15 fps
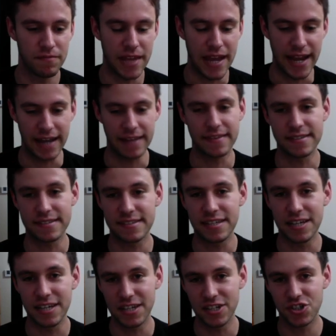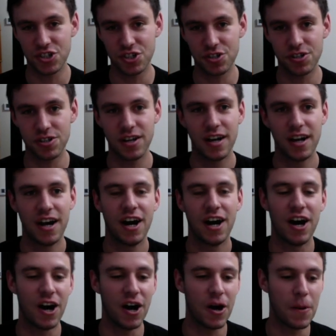Andy's teacher
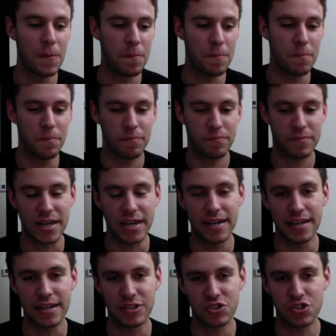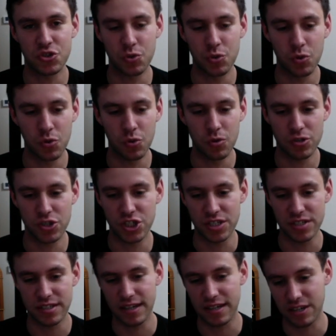in school.
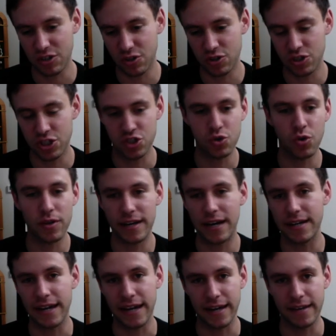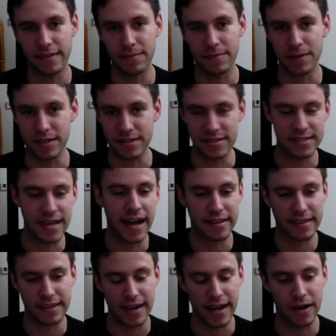She's calling out Andy because he's
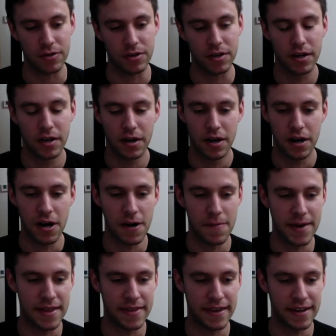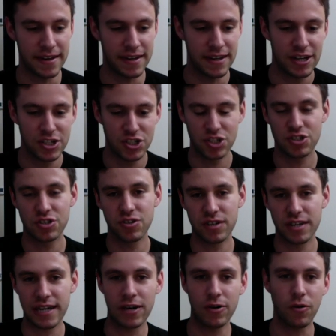acting out, and then she's
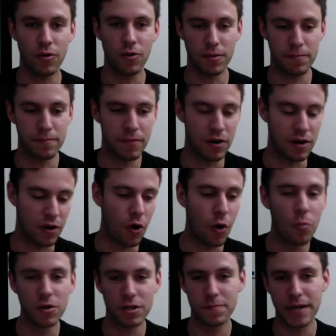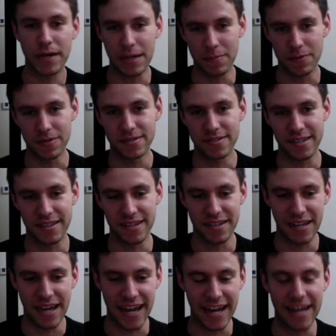looking at all the homework papers, and
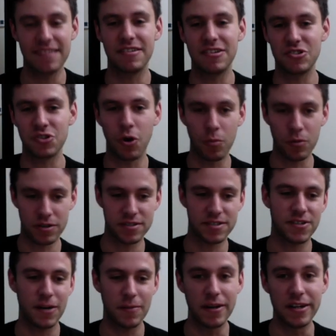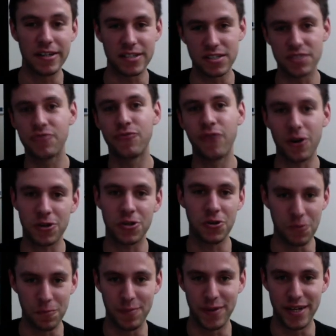then Andy's homework assignment is says "fuck
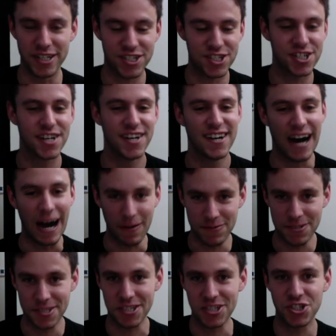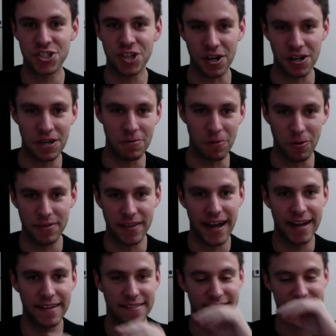you, bitch." Obviously, Chucky wrote
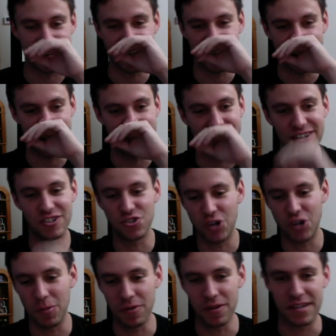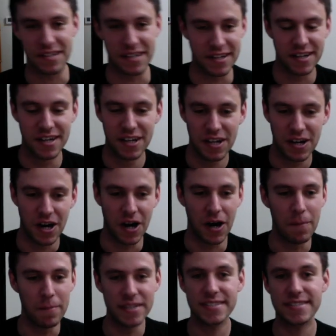that to get Andy in trouble, and then.
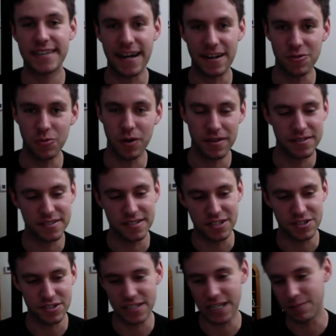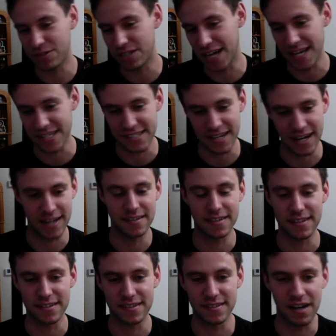Miss Kettlewell, the teacher's name, she has
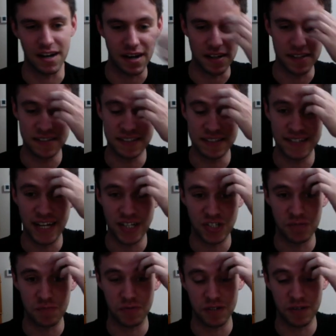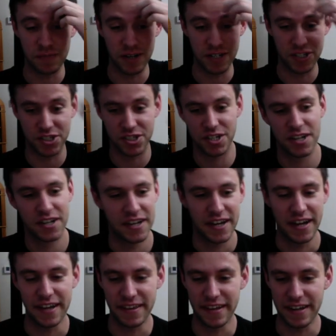Andy in detention pretty much,
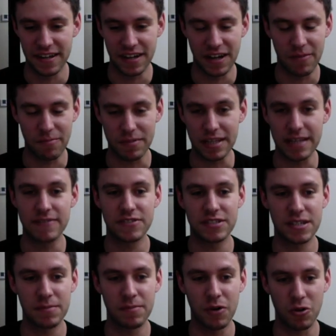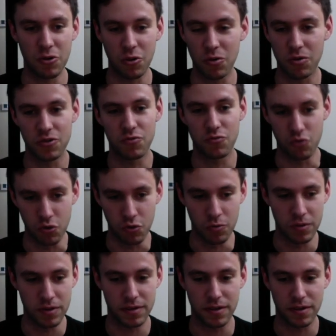and then leaves him alone in the
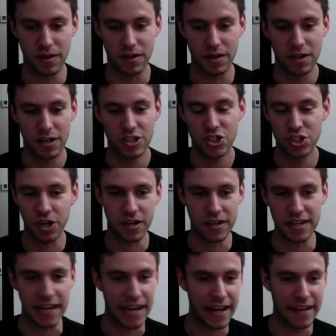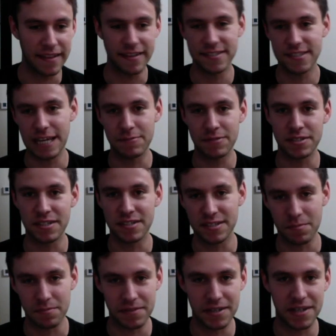room with Chucky. Andy escapes and ends
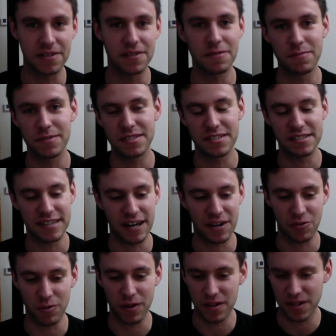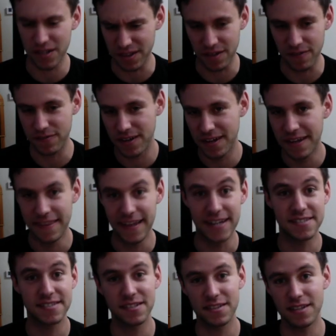up killing Mrs. Kettlewell. I love
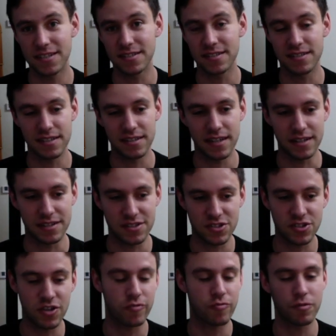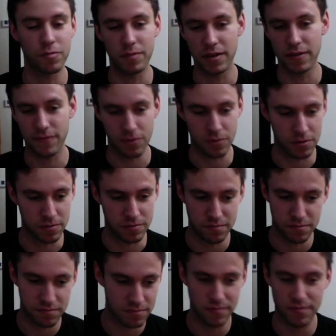that scene. That's a scene that stuck with me for
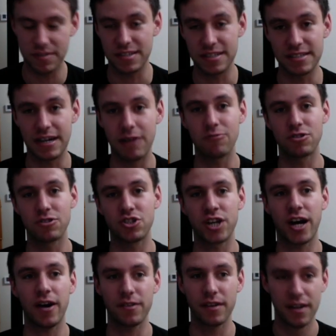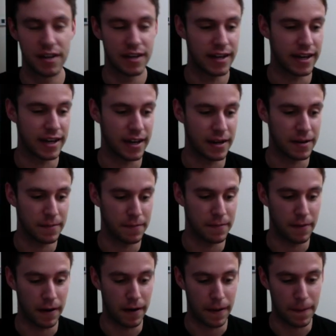since I was a child. And
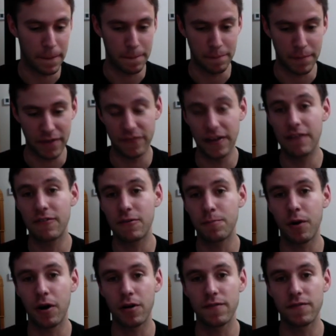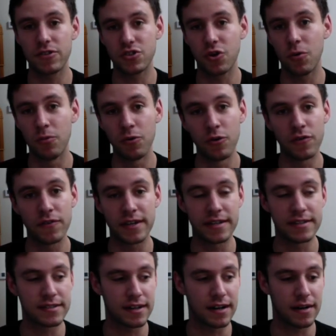my favorite part of this whole movie
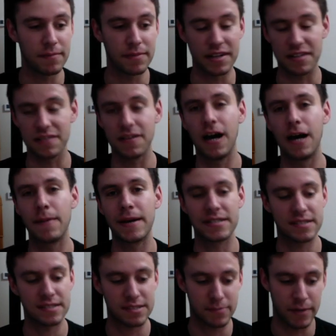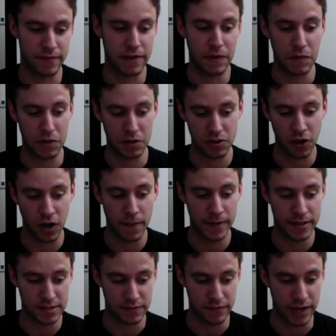is the climax. This is my favorite
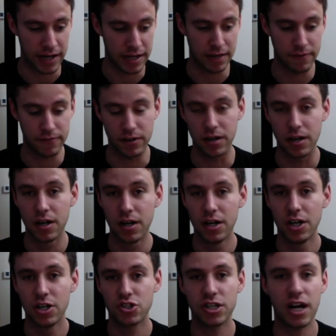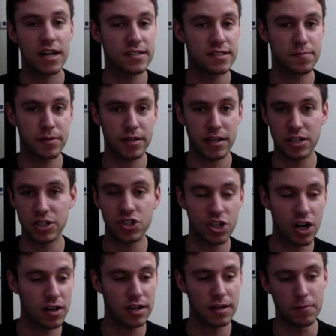climax of any of the Child's Play
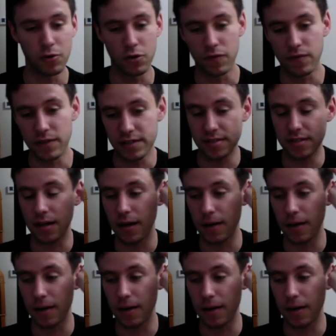Chucky movies,